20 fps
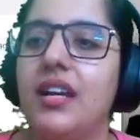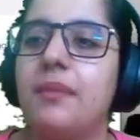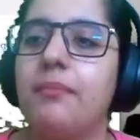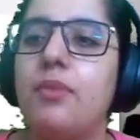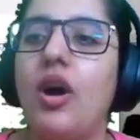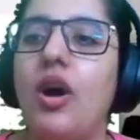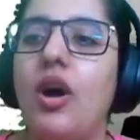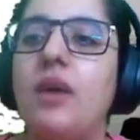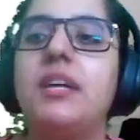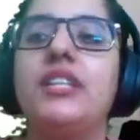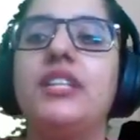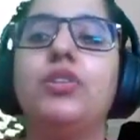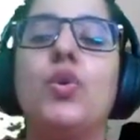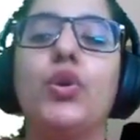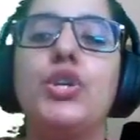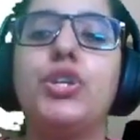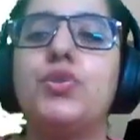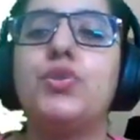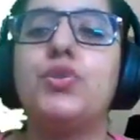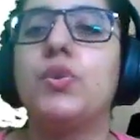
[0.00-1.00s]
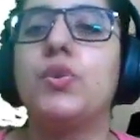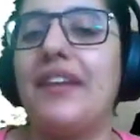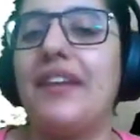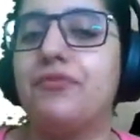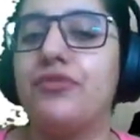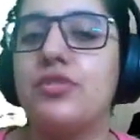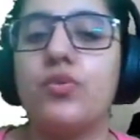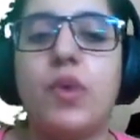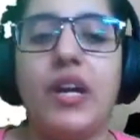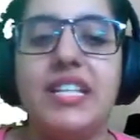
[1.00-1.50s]
Mohammed, no, you don't have
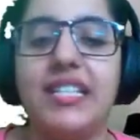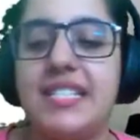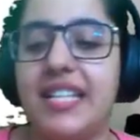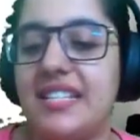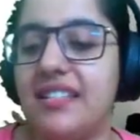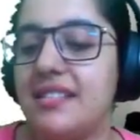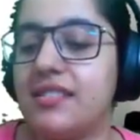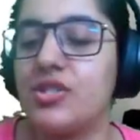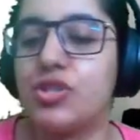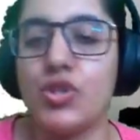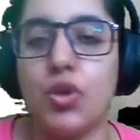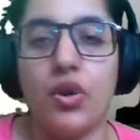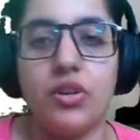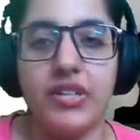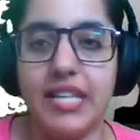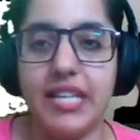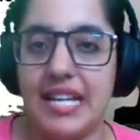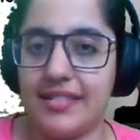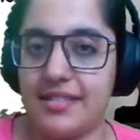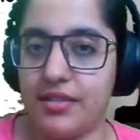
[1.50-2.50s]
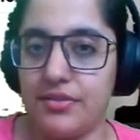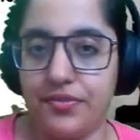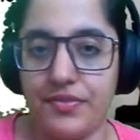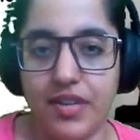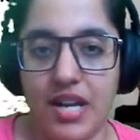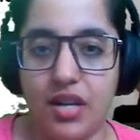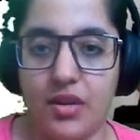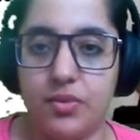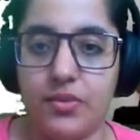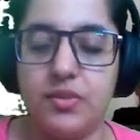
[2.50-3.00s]
to write any story as of
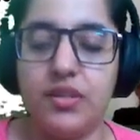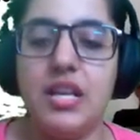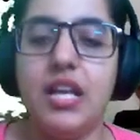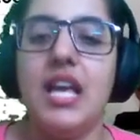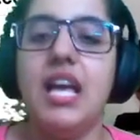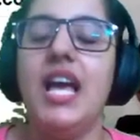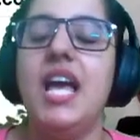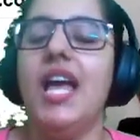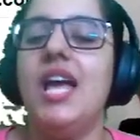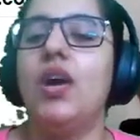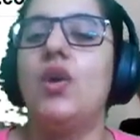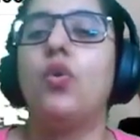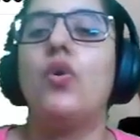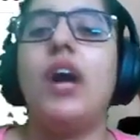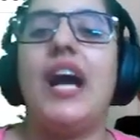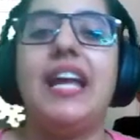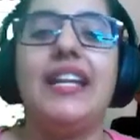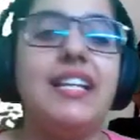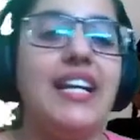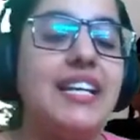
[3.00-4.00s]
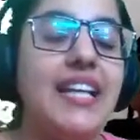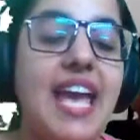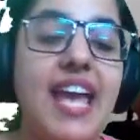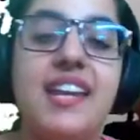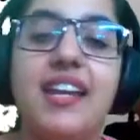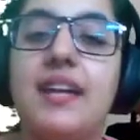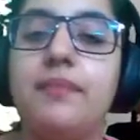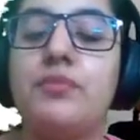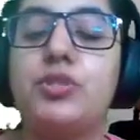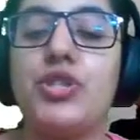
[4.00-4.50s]
now. And again,
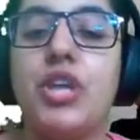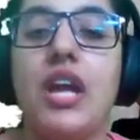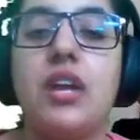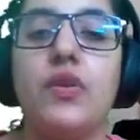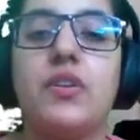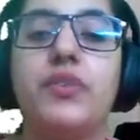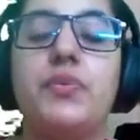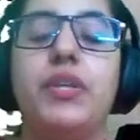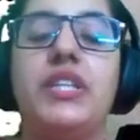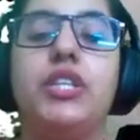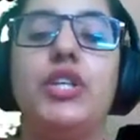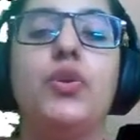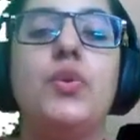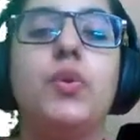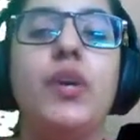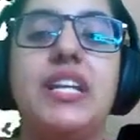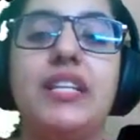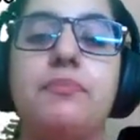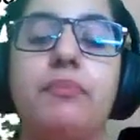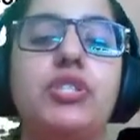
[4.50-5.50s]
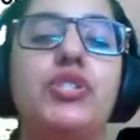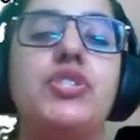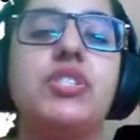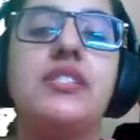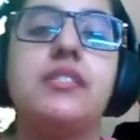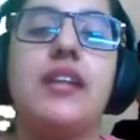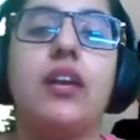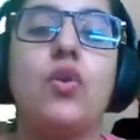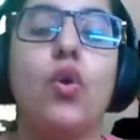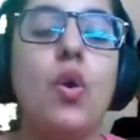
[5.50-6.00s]
I'm sharing with you,
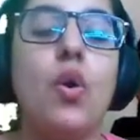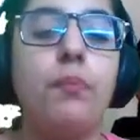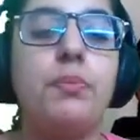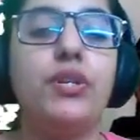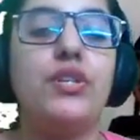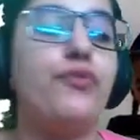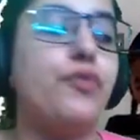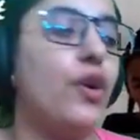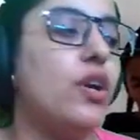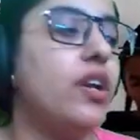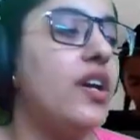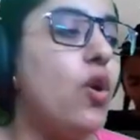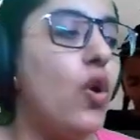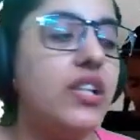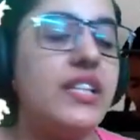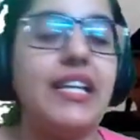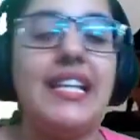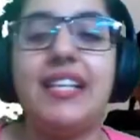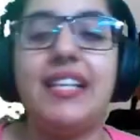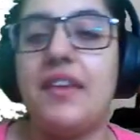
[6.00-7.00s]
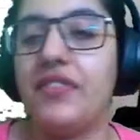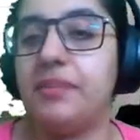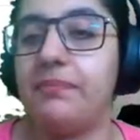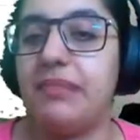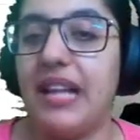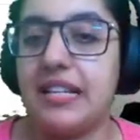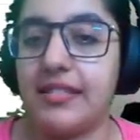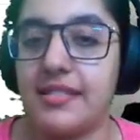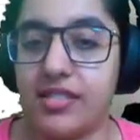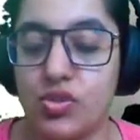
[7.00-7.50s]
admissions are open for all the 11
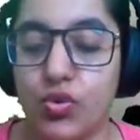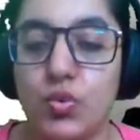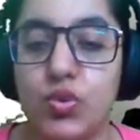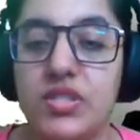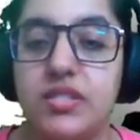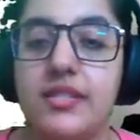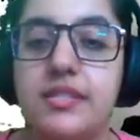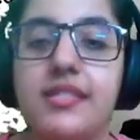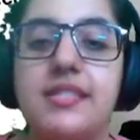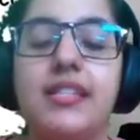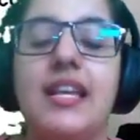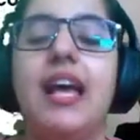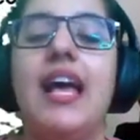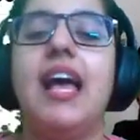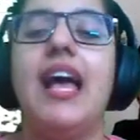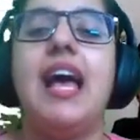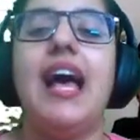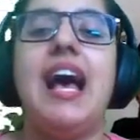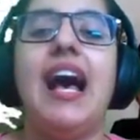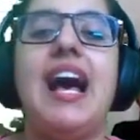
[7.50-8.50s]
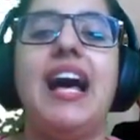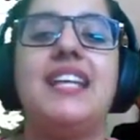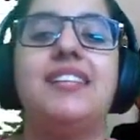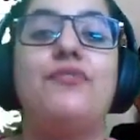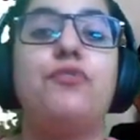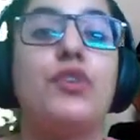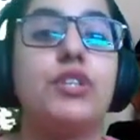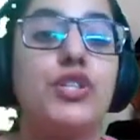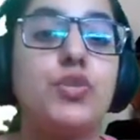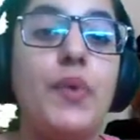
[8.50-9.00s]
plus students and
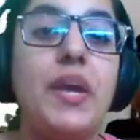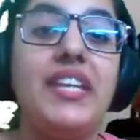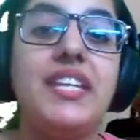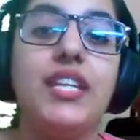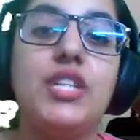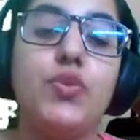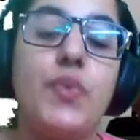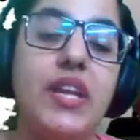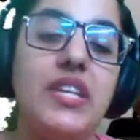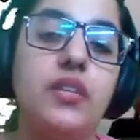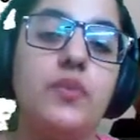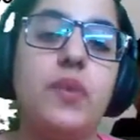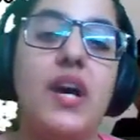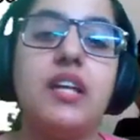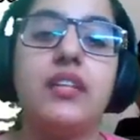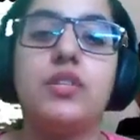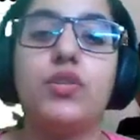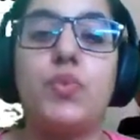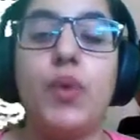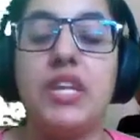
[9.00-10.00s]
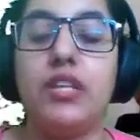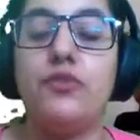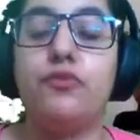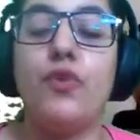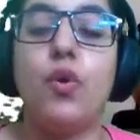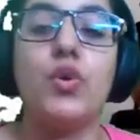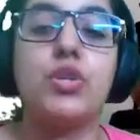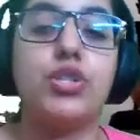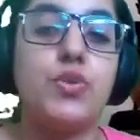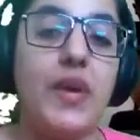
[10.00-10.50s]
for 2021,
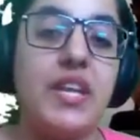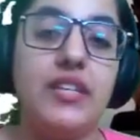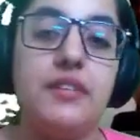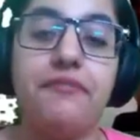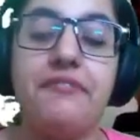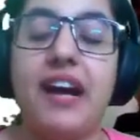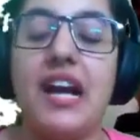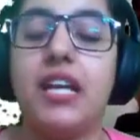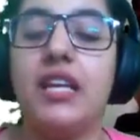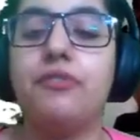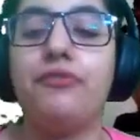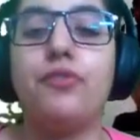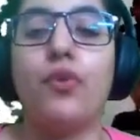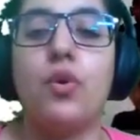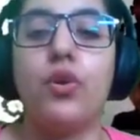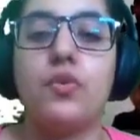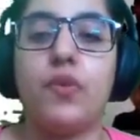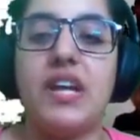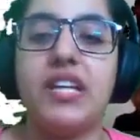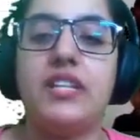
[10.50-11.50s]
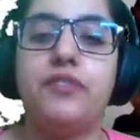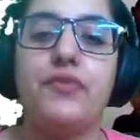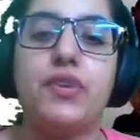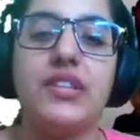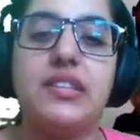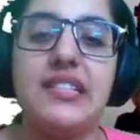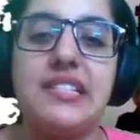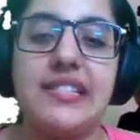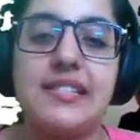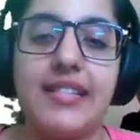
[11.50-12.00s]
24, 25, all right, for
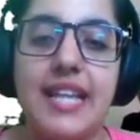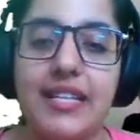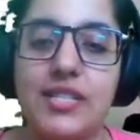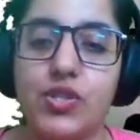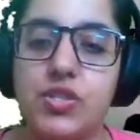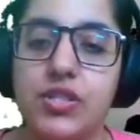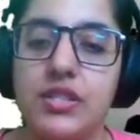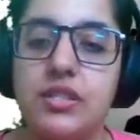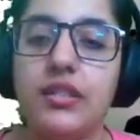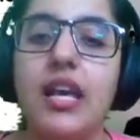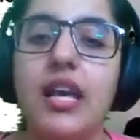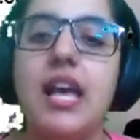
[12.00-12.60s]
this session,